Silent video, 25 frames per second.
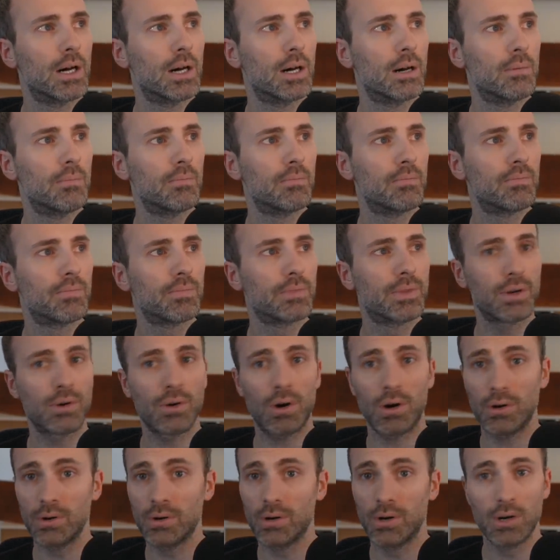um,
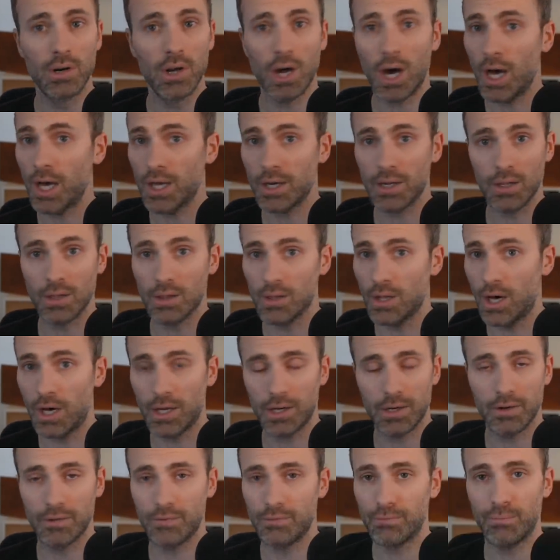there are not a
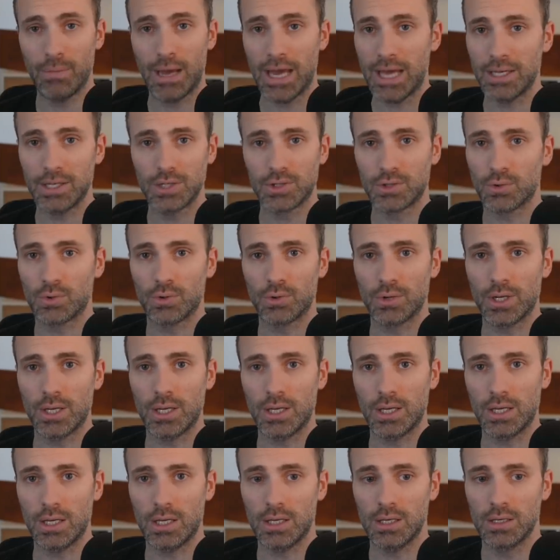lot of
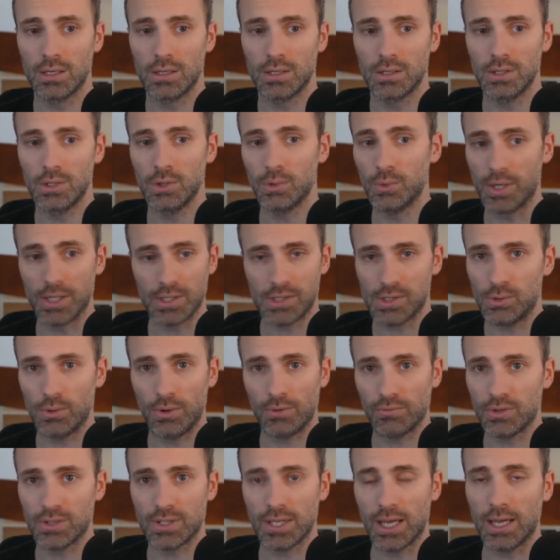mandatory units
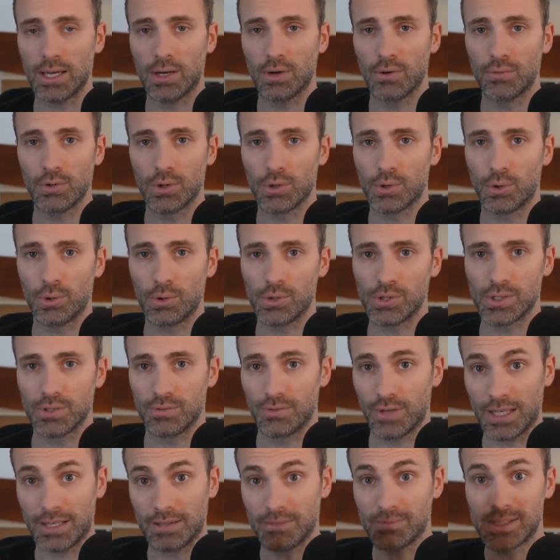you have to take over the course
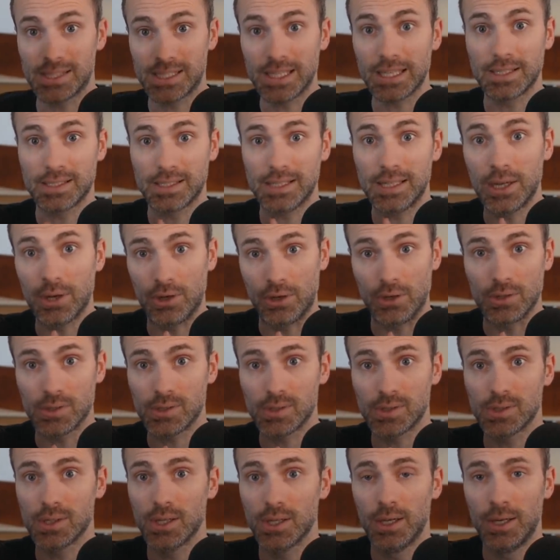of like six
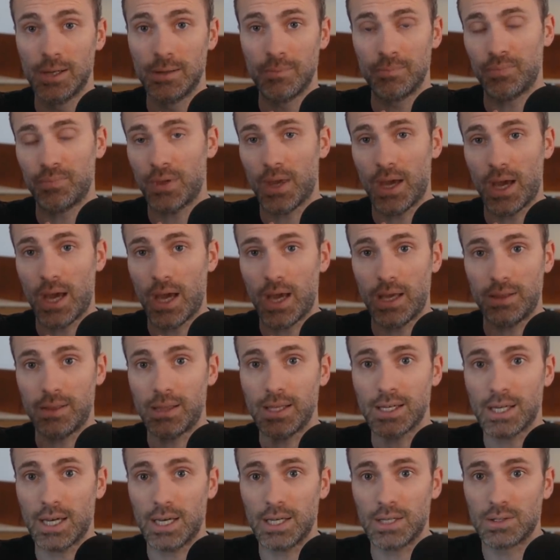years. I
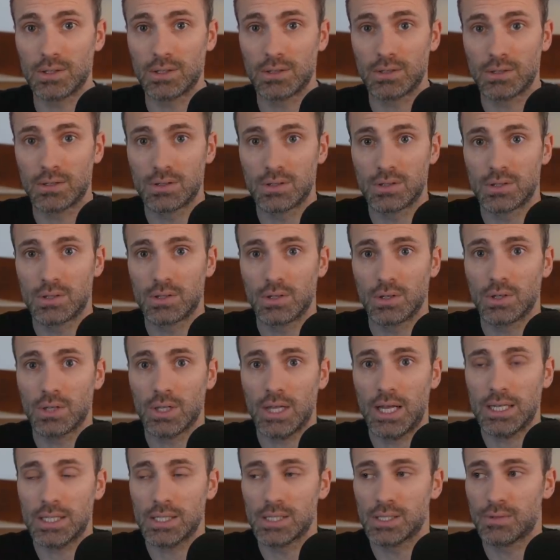think I took
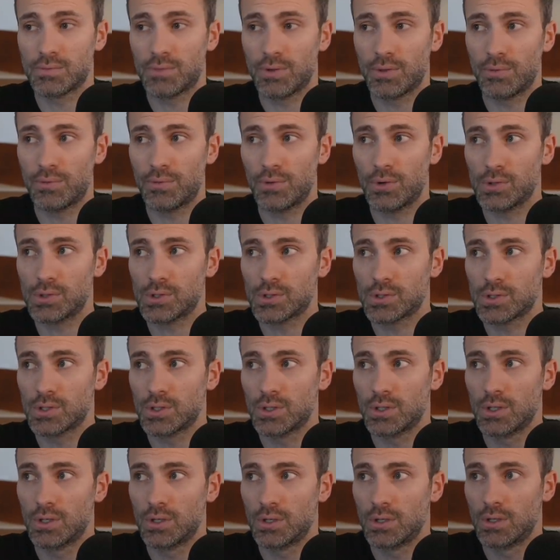classes for the
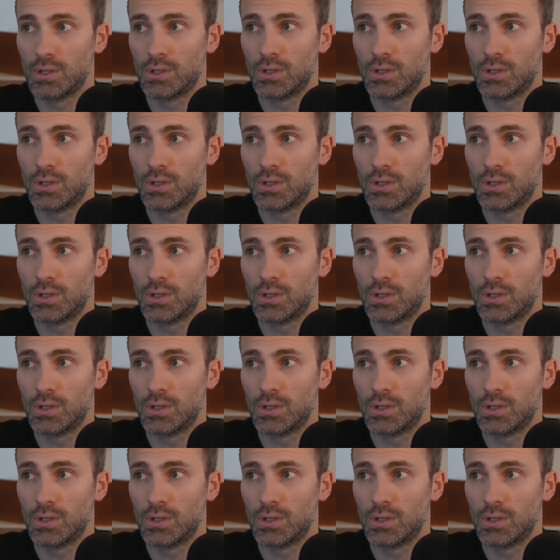first